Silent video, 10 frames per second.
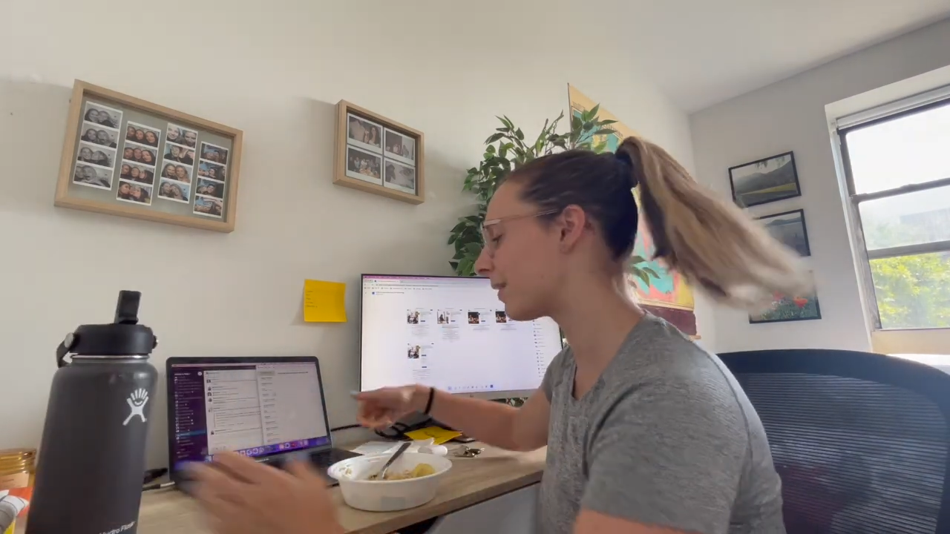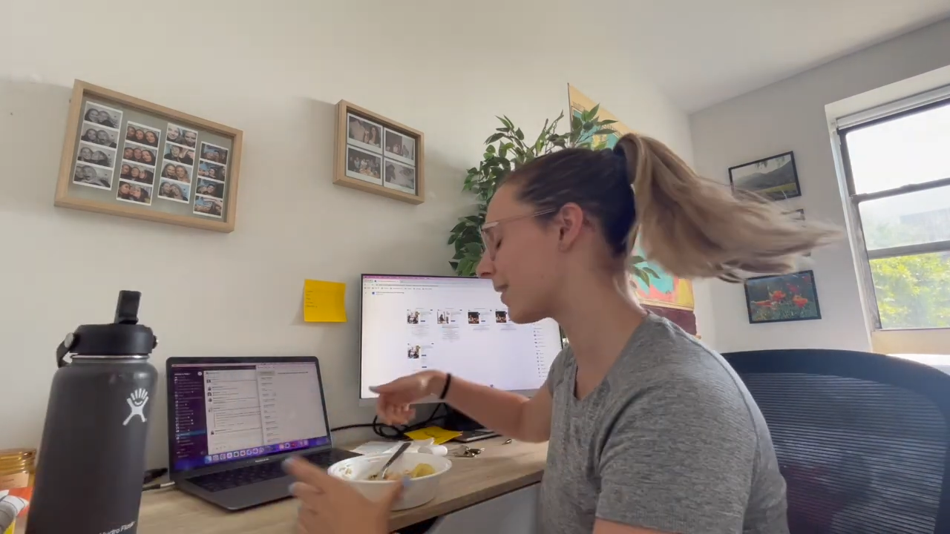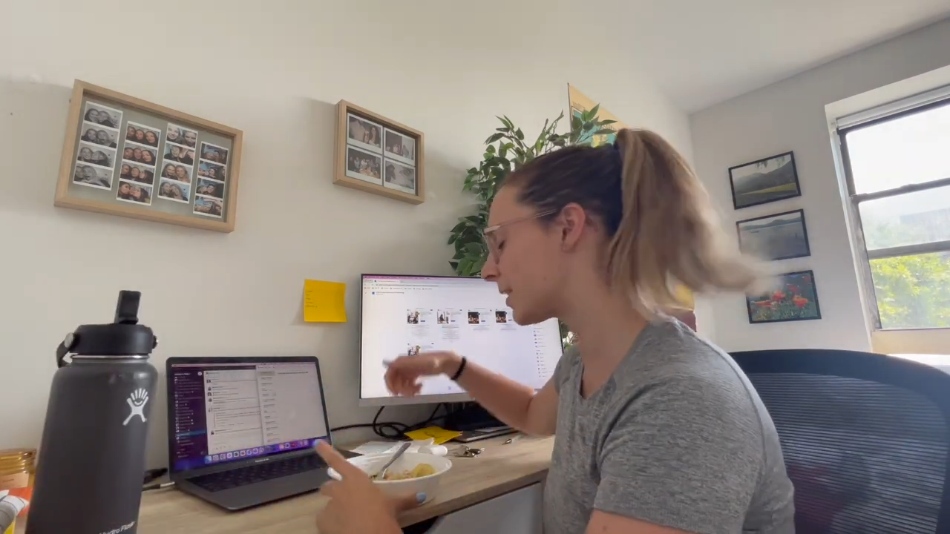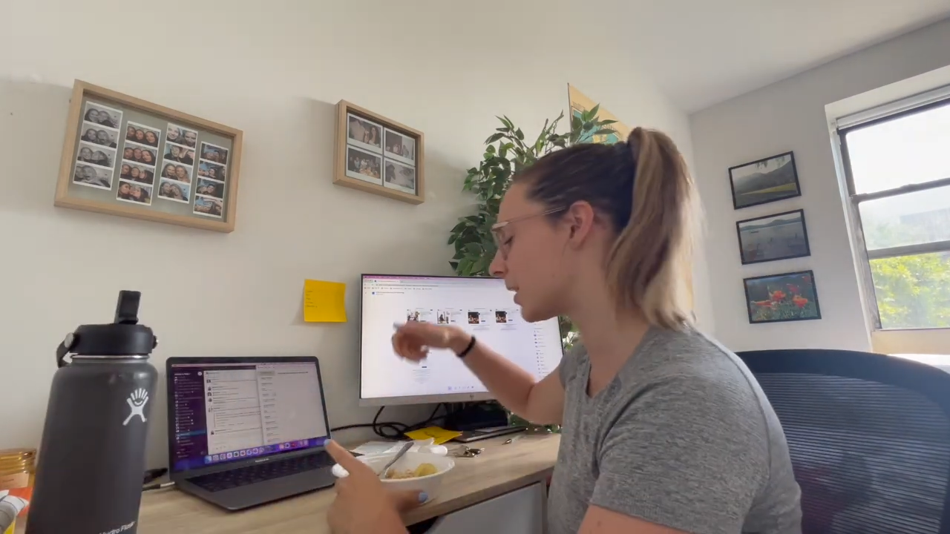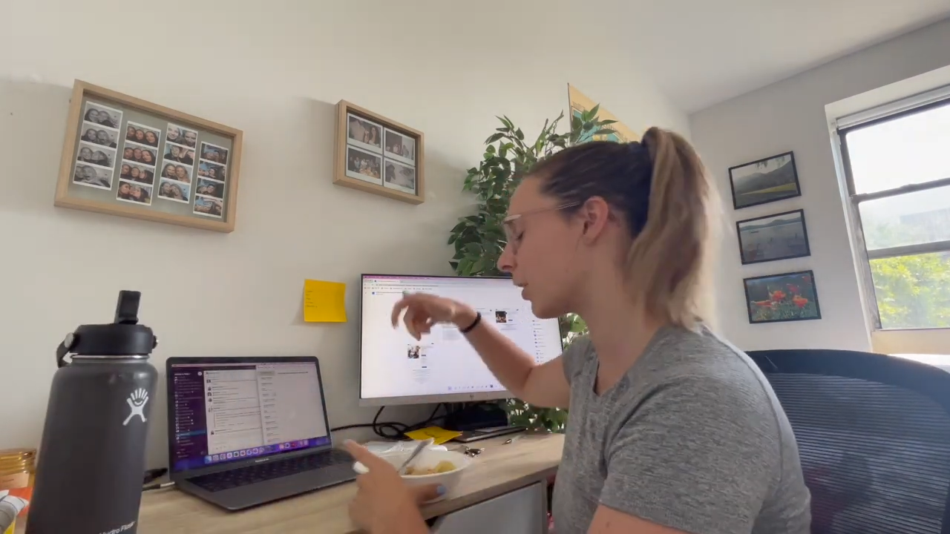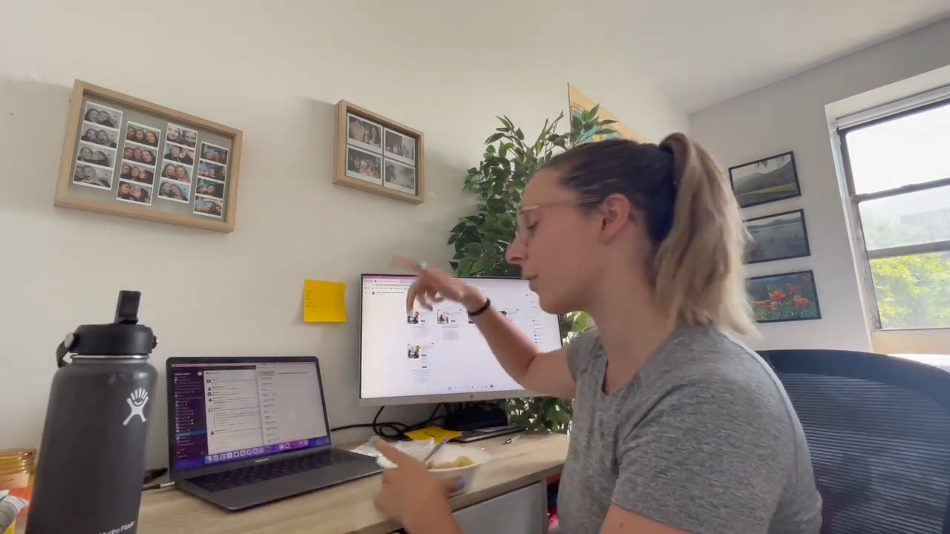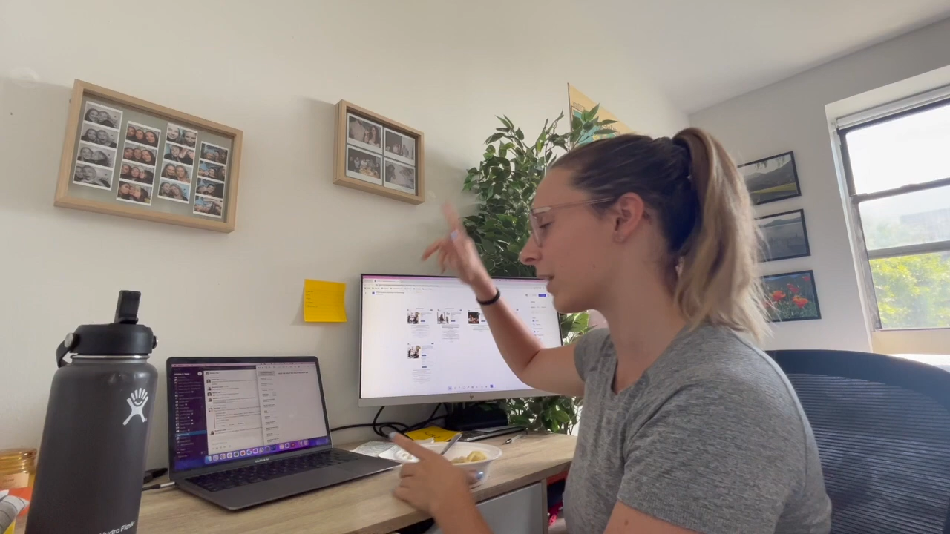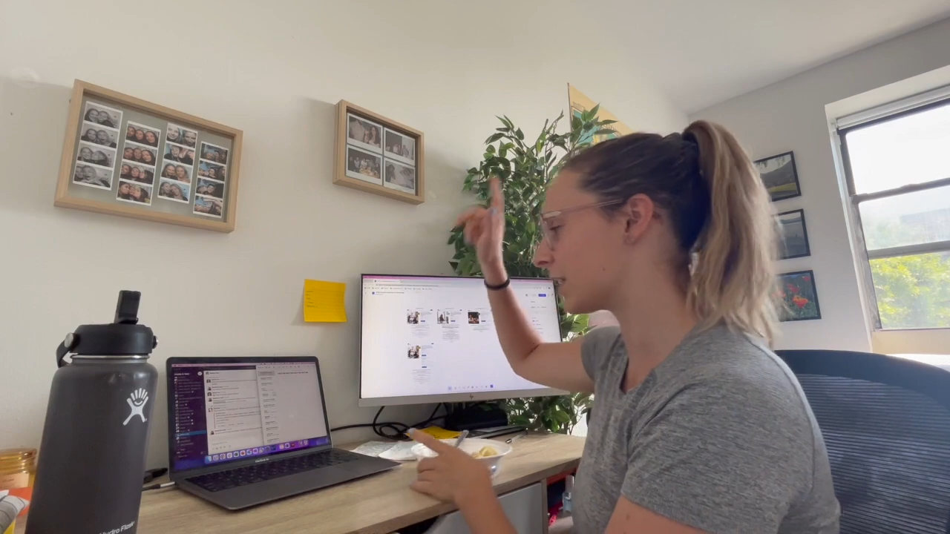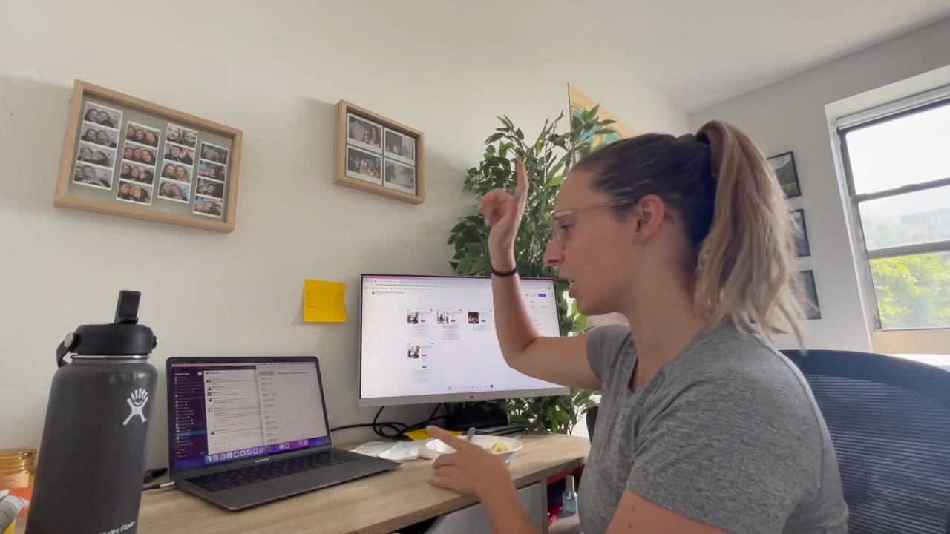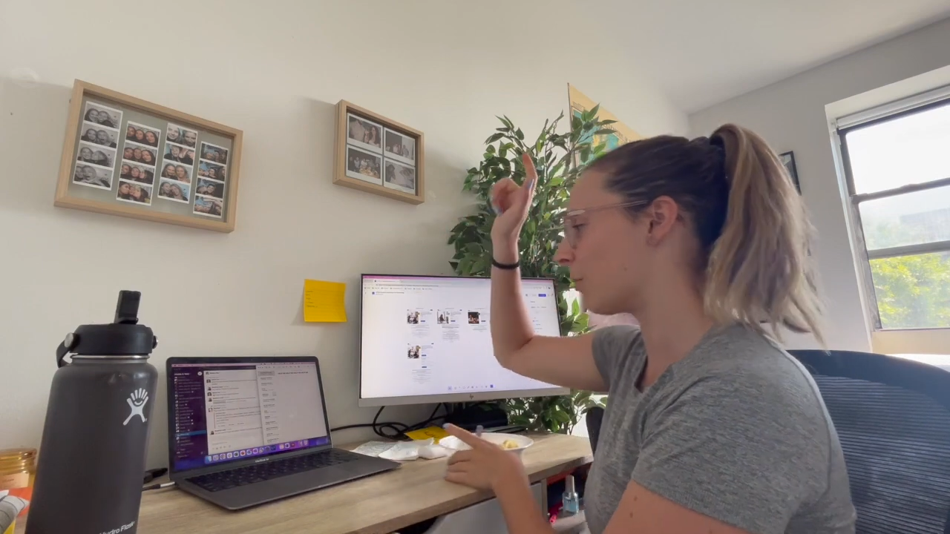this is a good thing
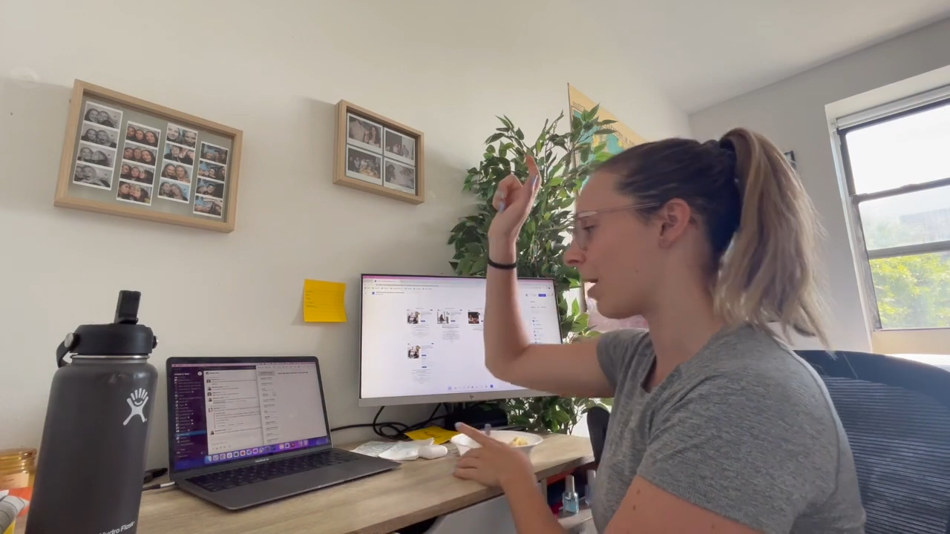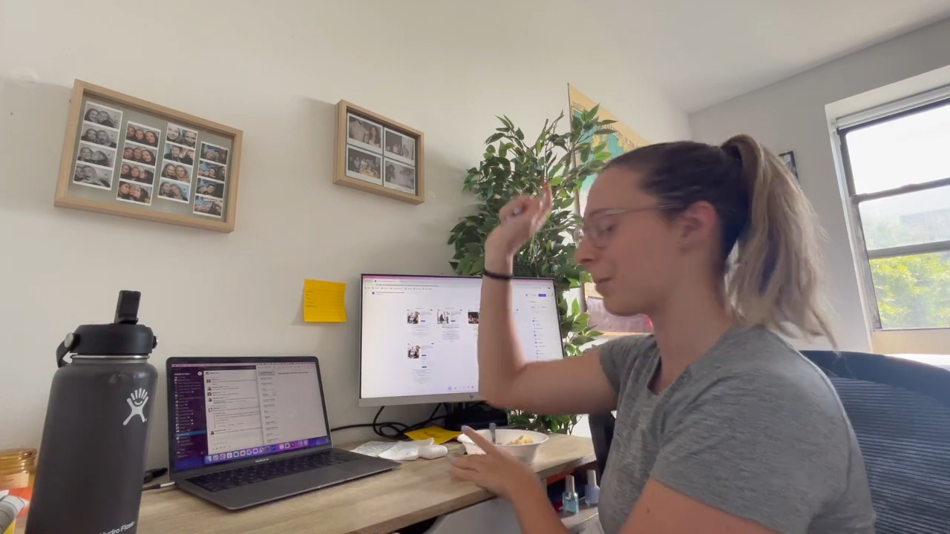to know about